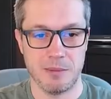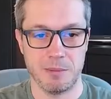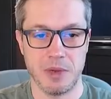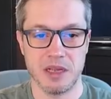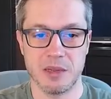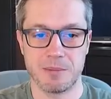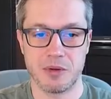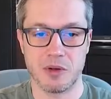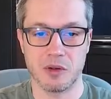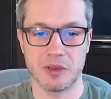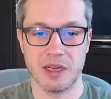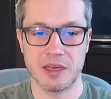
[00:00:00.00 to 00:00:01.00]
by a
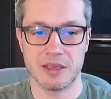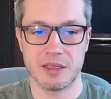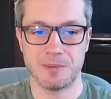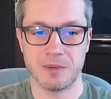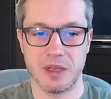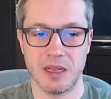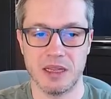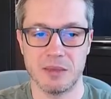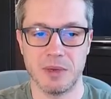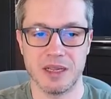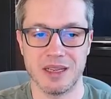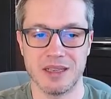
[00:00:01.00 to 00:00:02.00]
product
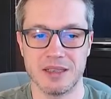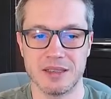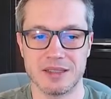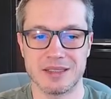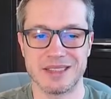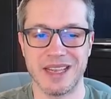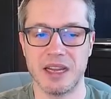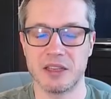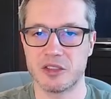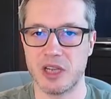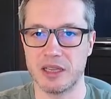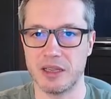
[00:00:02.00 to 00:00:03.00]
and by a sale
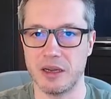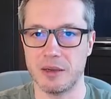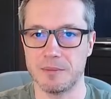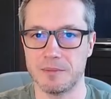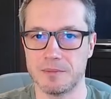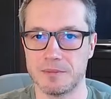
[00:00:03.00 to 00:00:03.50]
channel.